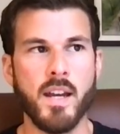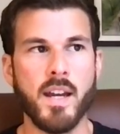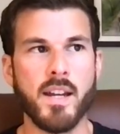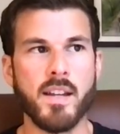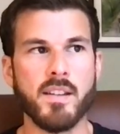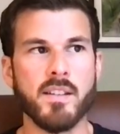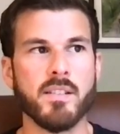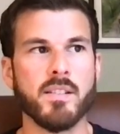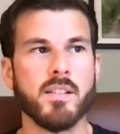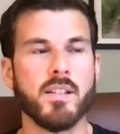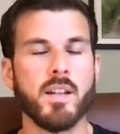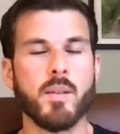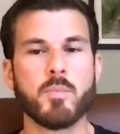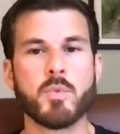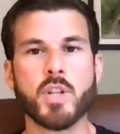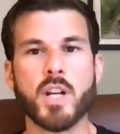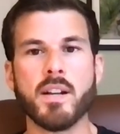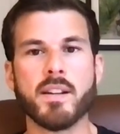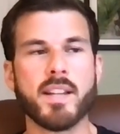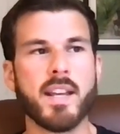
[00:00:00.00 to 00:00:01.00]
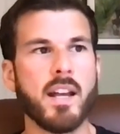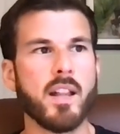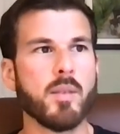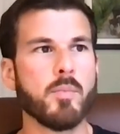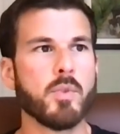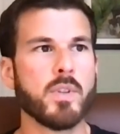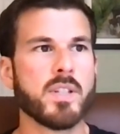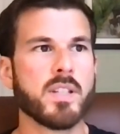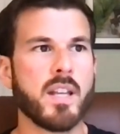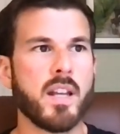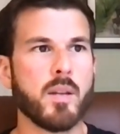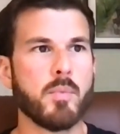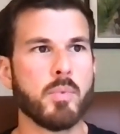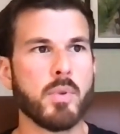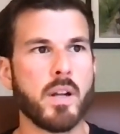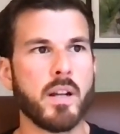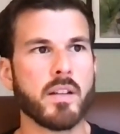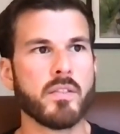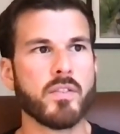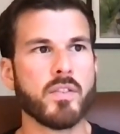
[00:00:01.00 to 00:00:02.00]
Hi, I'm John Calabrese, head of
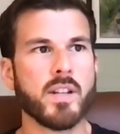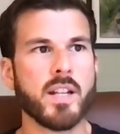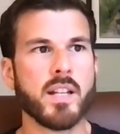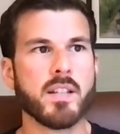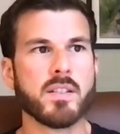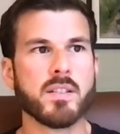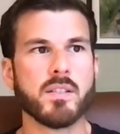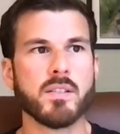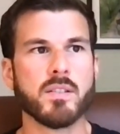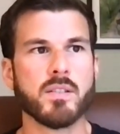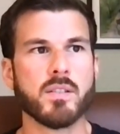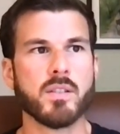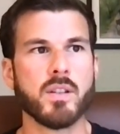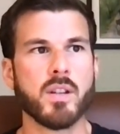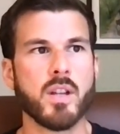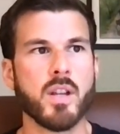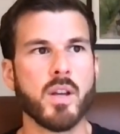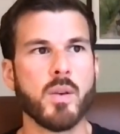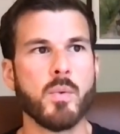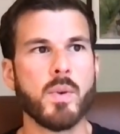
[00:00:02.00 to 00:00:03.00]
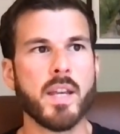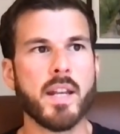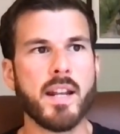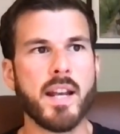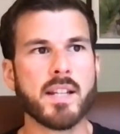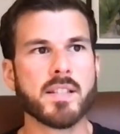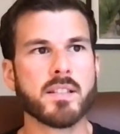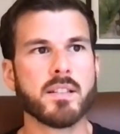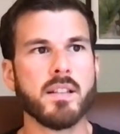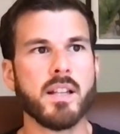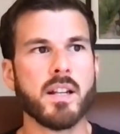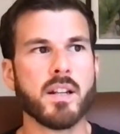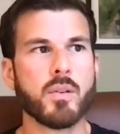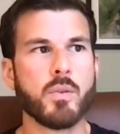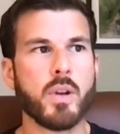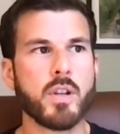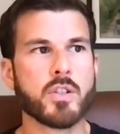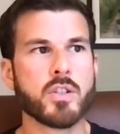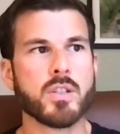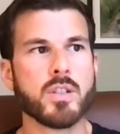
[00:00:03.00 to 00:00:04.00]
product for Nansen. We get asked a lot of
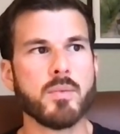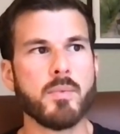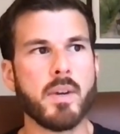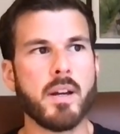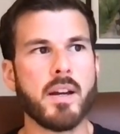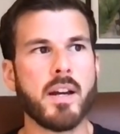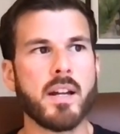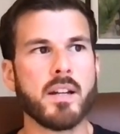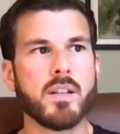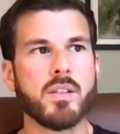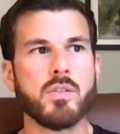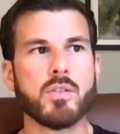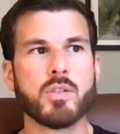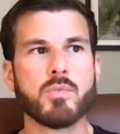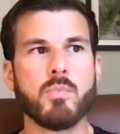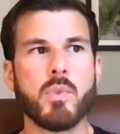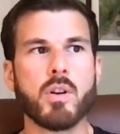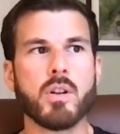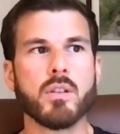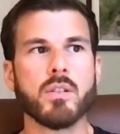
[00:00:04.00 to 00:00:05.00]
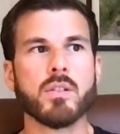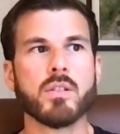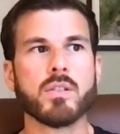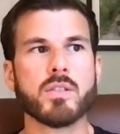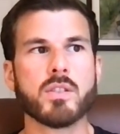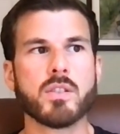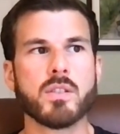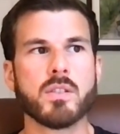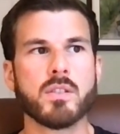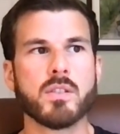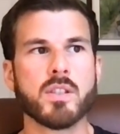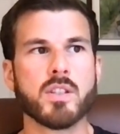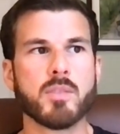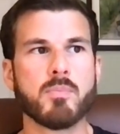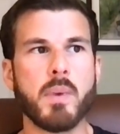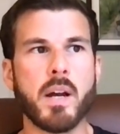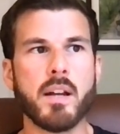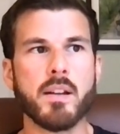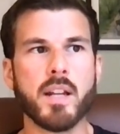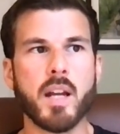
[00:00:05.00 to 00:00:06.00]
questions about how to use smart alerts to
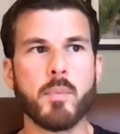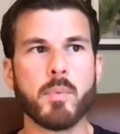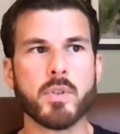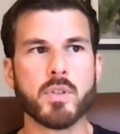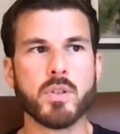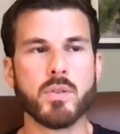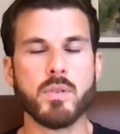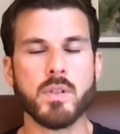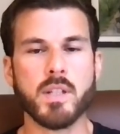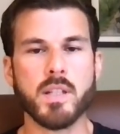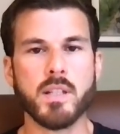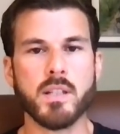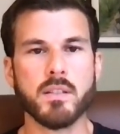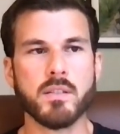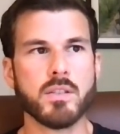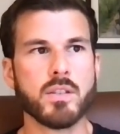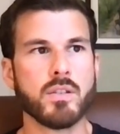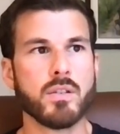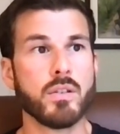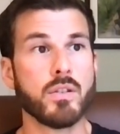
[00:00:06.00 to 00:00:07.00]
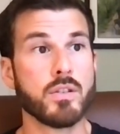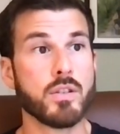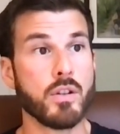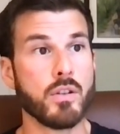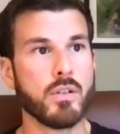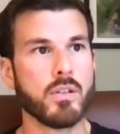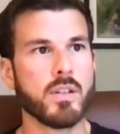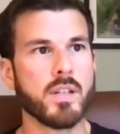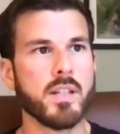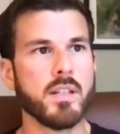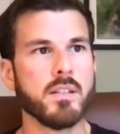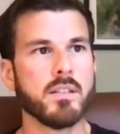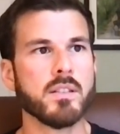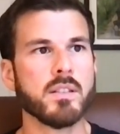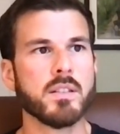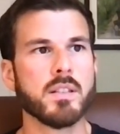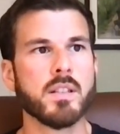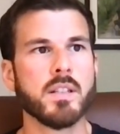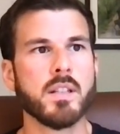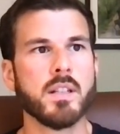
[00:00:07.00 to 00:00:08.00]
spot an opportunity to, to earn yield.
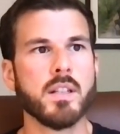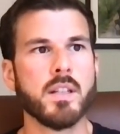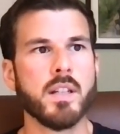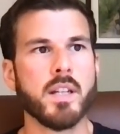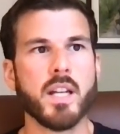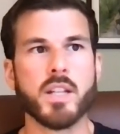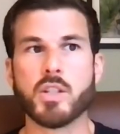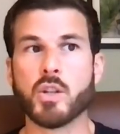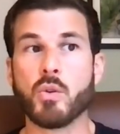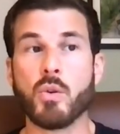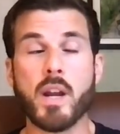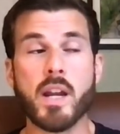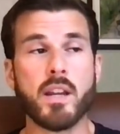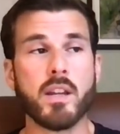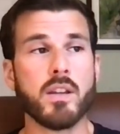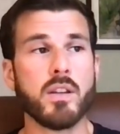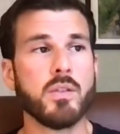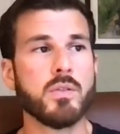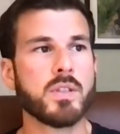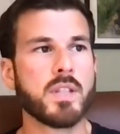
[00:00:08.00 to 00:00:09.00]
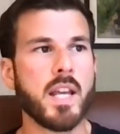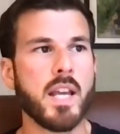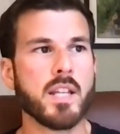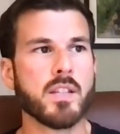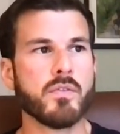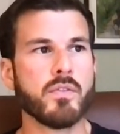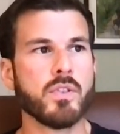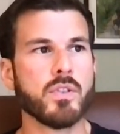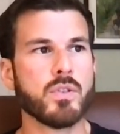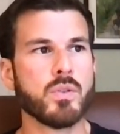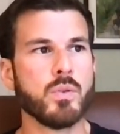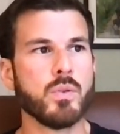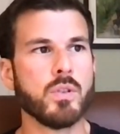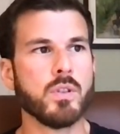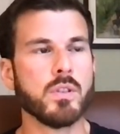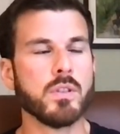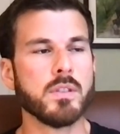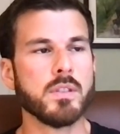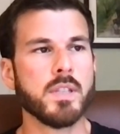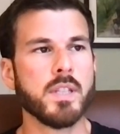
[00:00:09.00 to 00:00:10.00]
It's a great use case for the
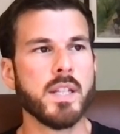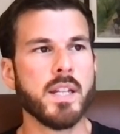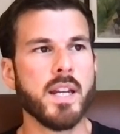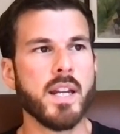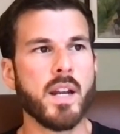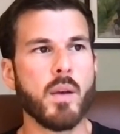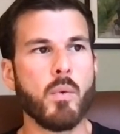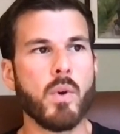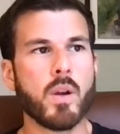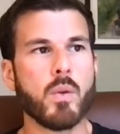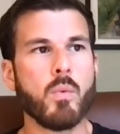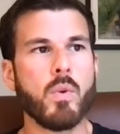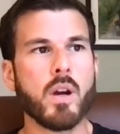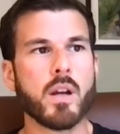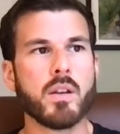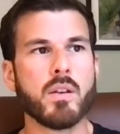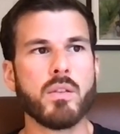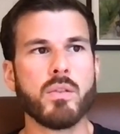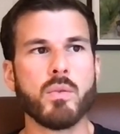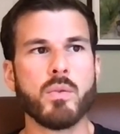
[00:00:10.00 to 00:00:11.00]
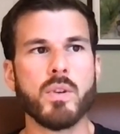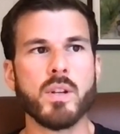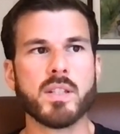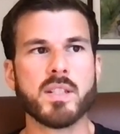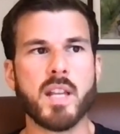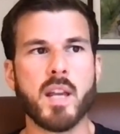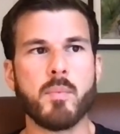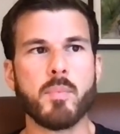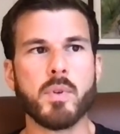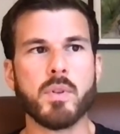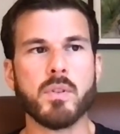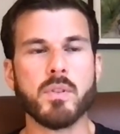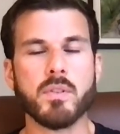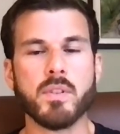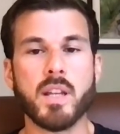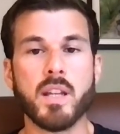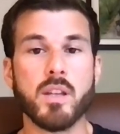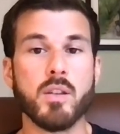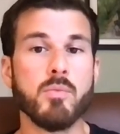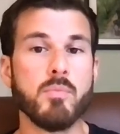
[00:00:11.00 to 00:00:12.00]
tool, and I want to walk you through an example
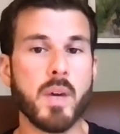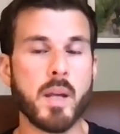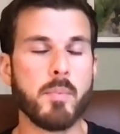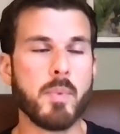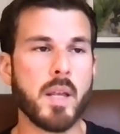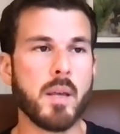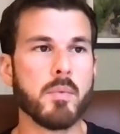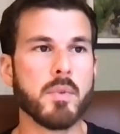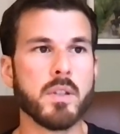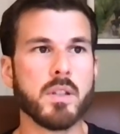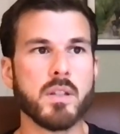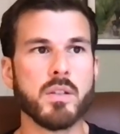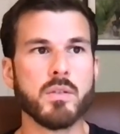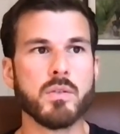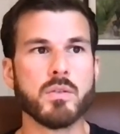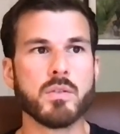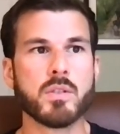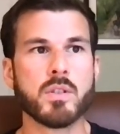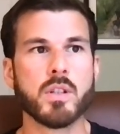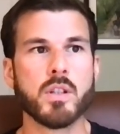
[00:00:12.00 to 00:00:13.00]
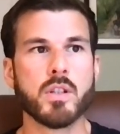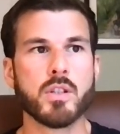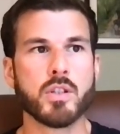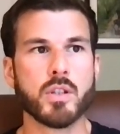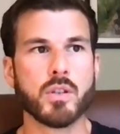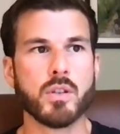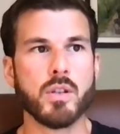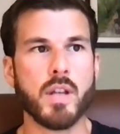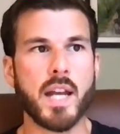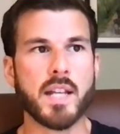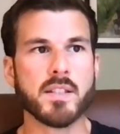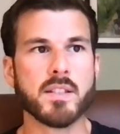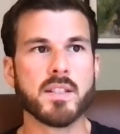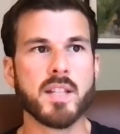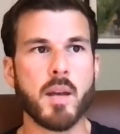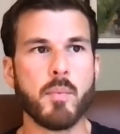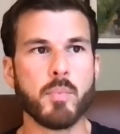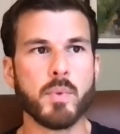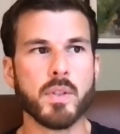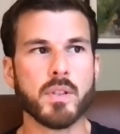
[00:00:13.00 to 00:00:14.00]
that you might be able to use to, as a
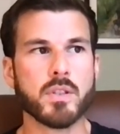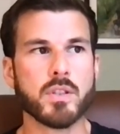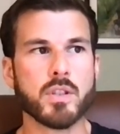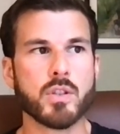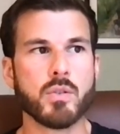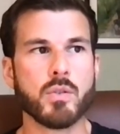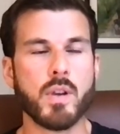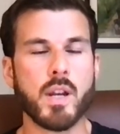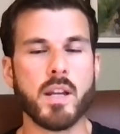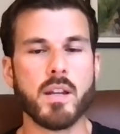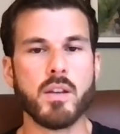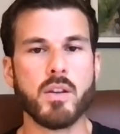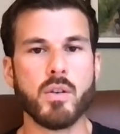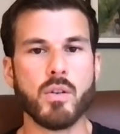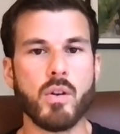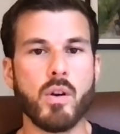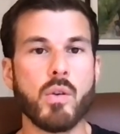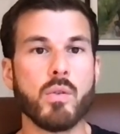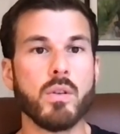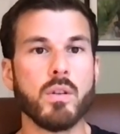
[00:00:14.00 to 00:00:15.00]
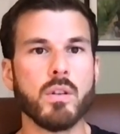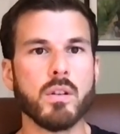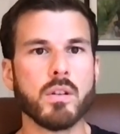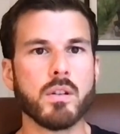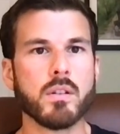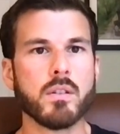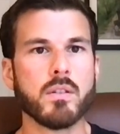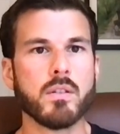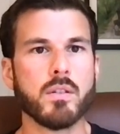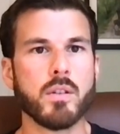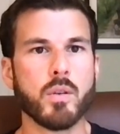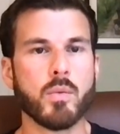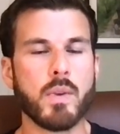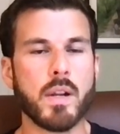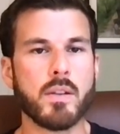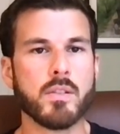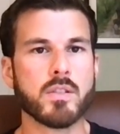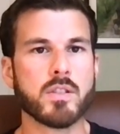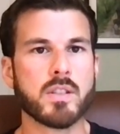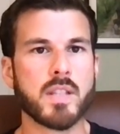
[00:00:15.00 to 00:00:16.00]
template to create your own alert
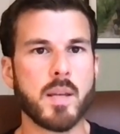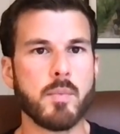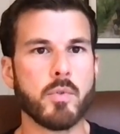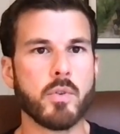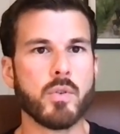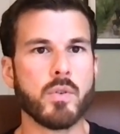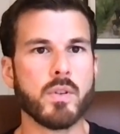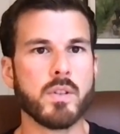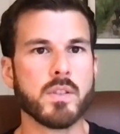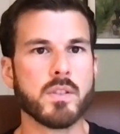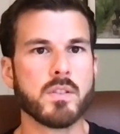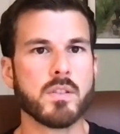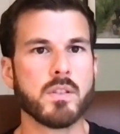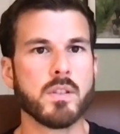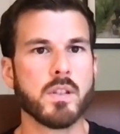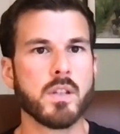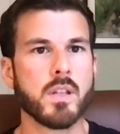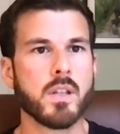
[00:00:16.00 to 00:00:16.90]
around stablecoins.